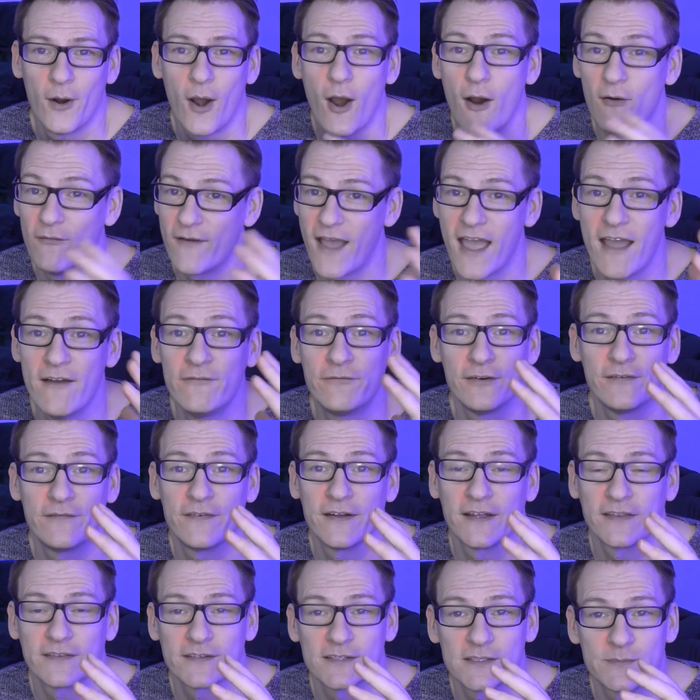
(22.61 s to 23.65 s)
of
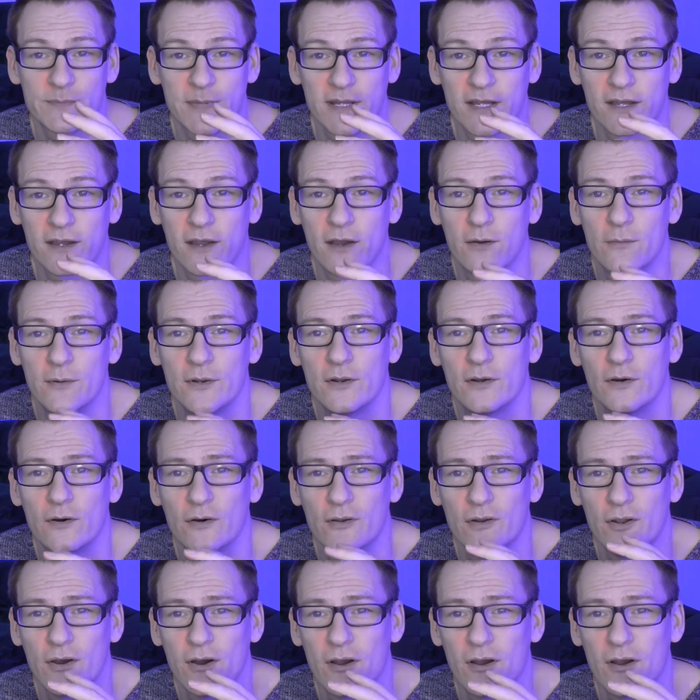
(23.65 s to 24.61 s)
everything that's been going on.